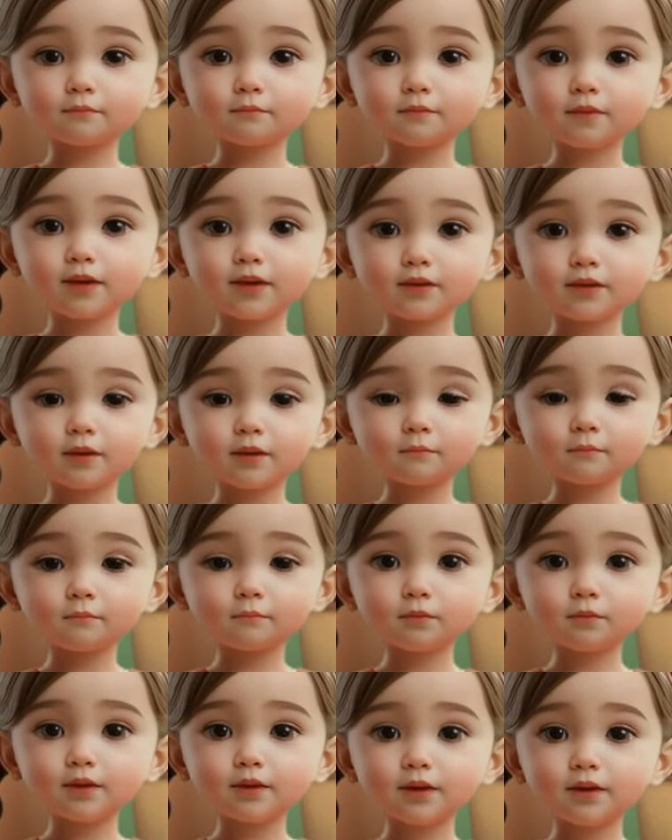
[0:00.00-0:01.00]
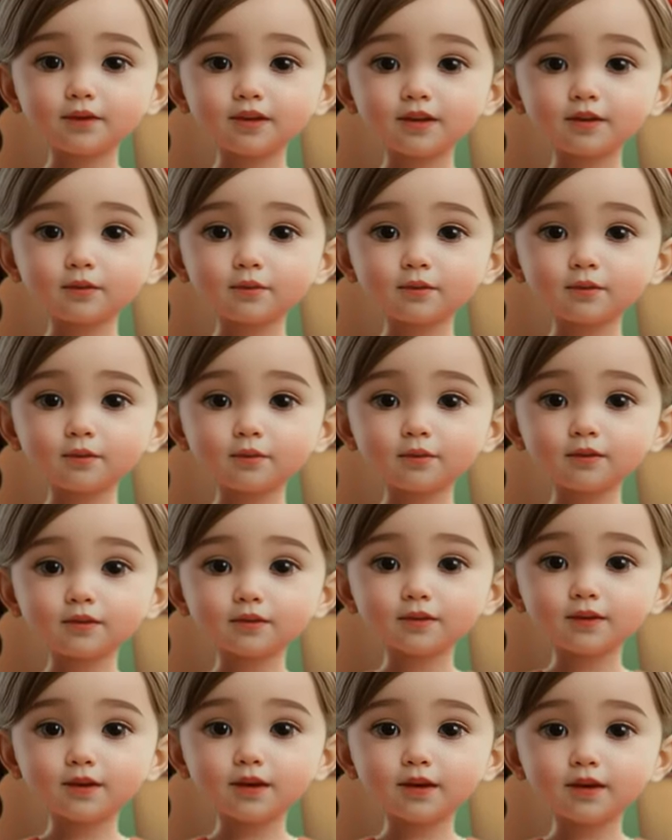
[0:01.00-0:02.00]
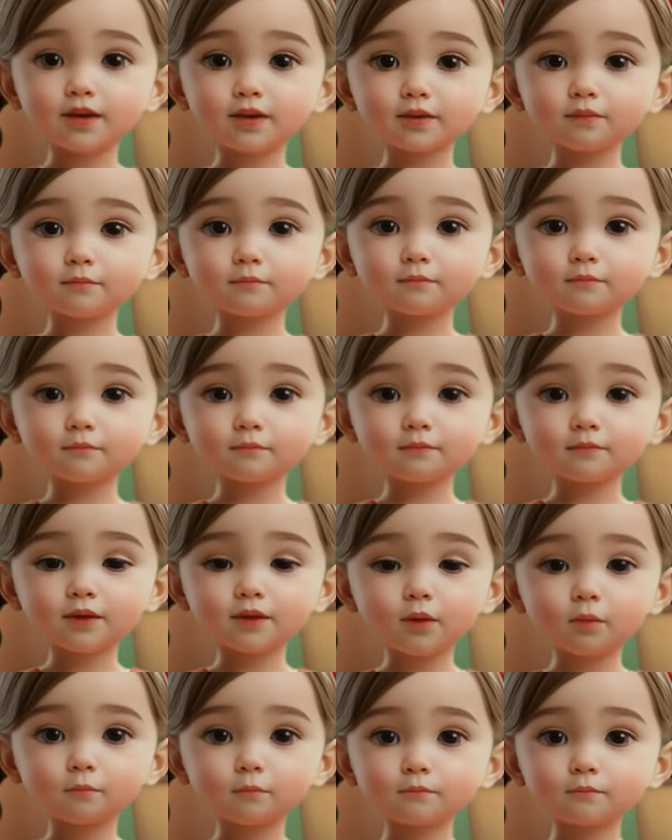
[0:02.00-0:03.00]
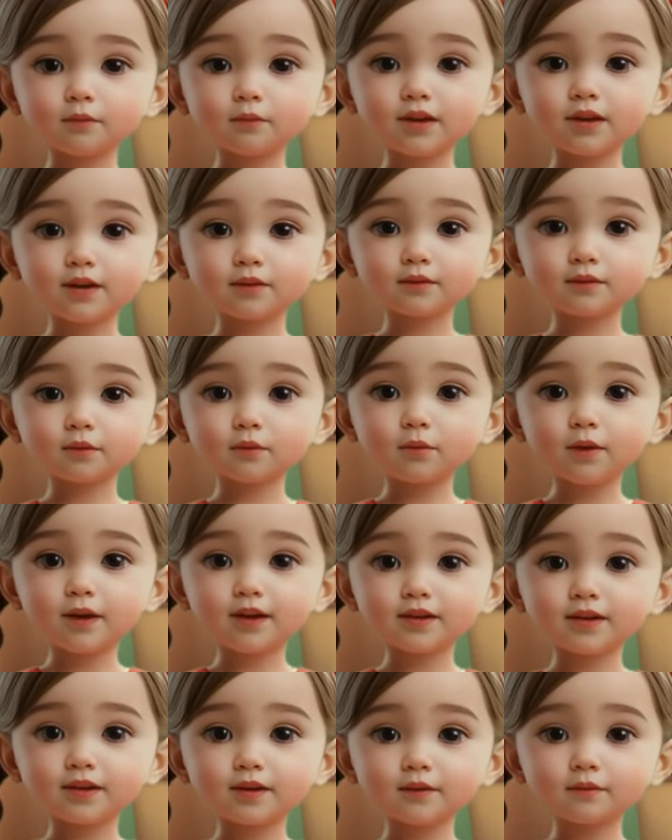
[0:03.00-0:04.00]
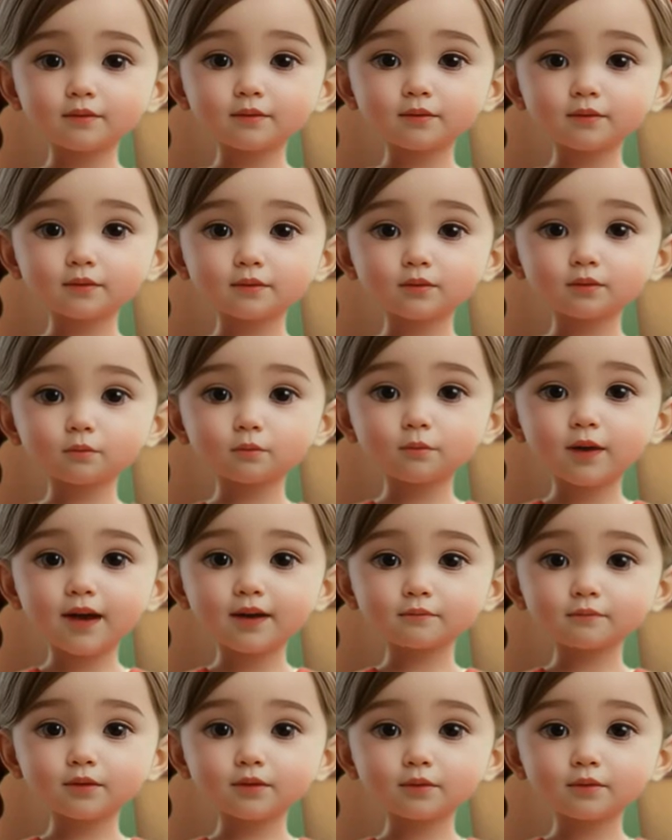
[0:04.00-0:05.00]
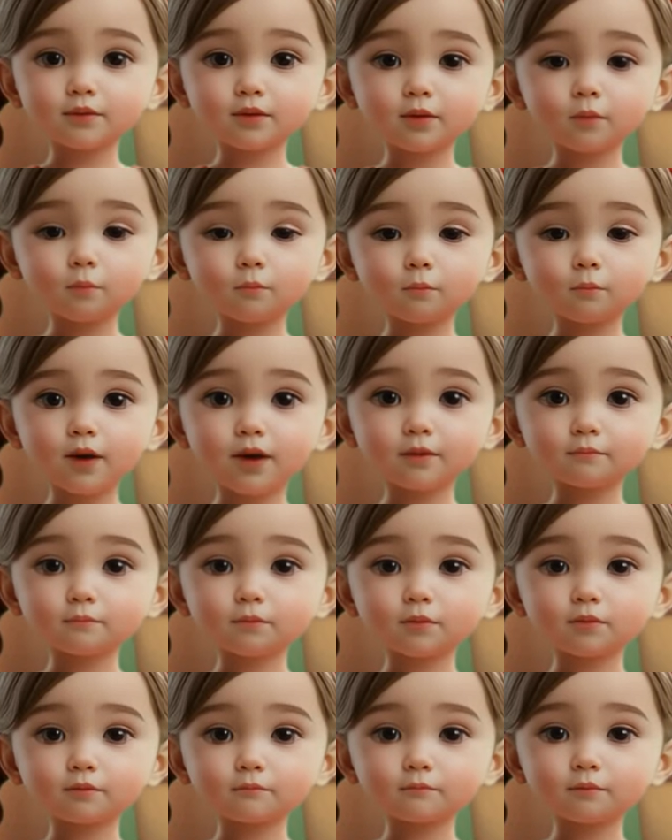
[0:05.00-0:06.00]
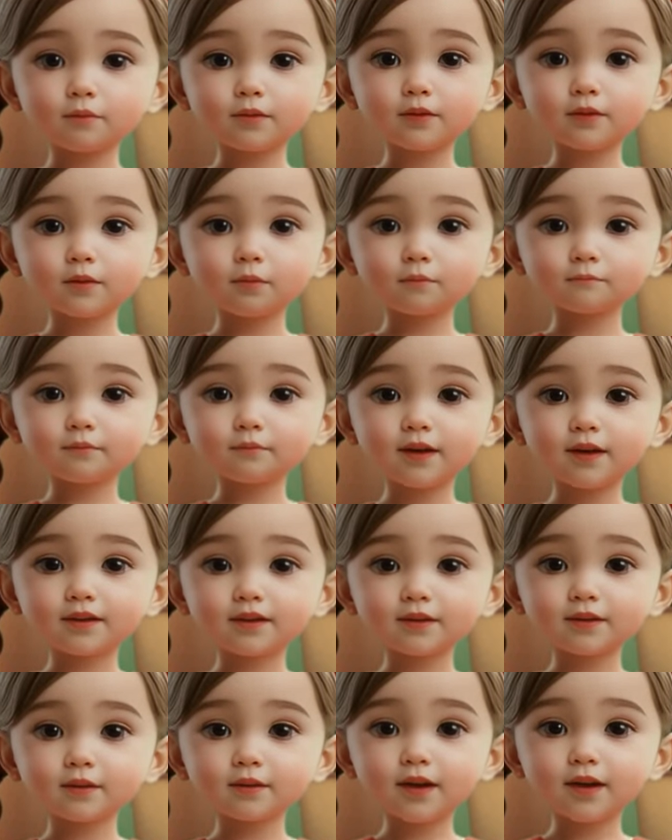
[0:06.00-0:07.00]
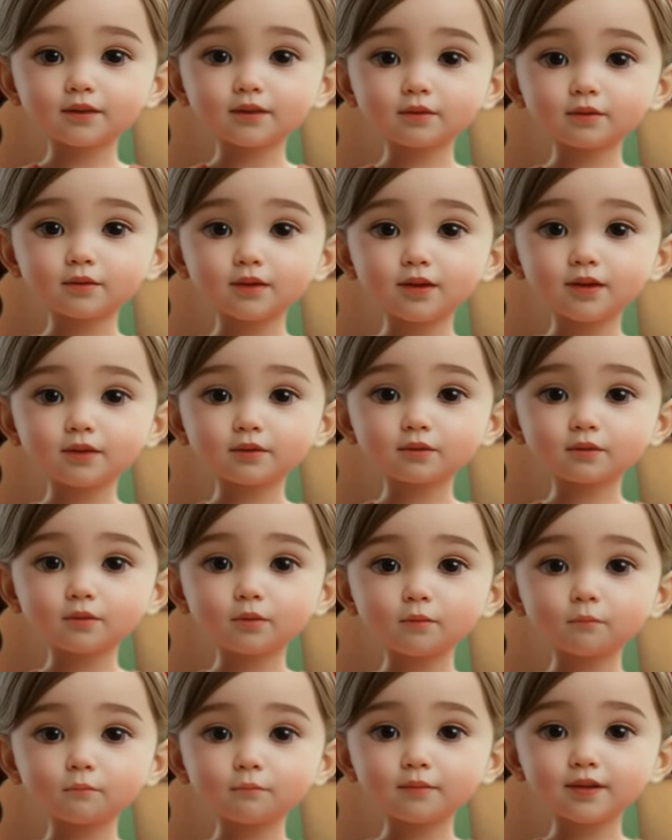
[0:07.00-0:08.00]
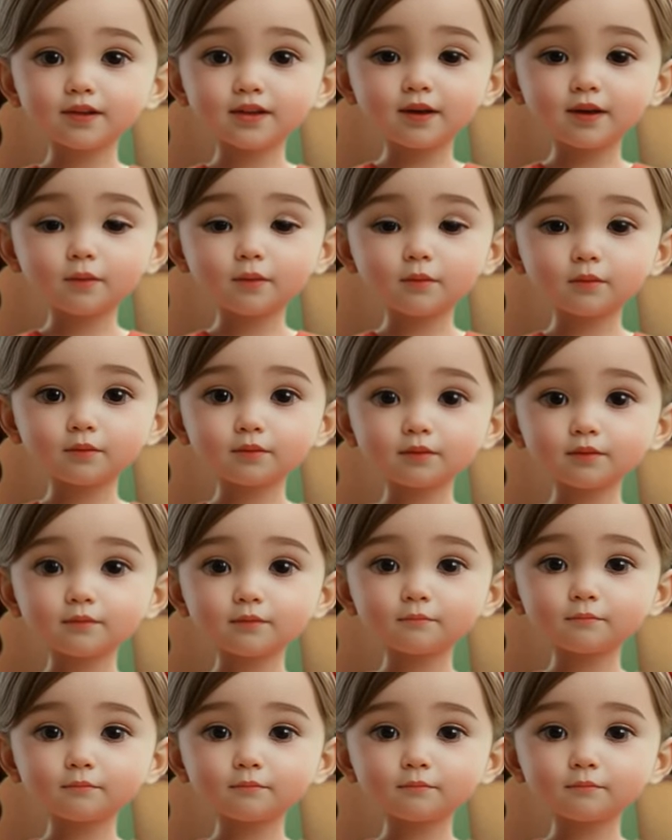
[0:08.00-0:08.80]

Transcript: Thank you for learning with me today. Don't forget to like and subscribe to Little Marvels for more fun and educational videos.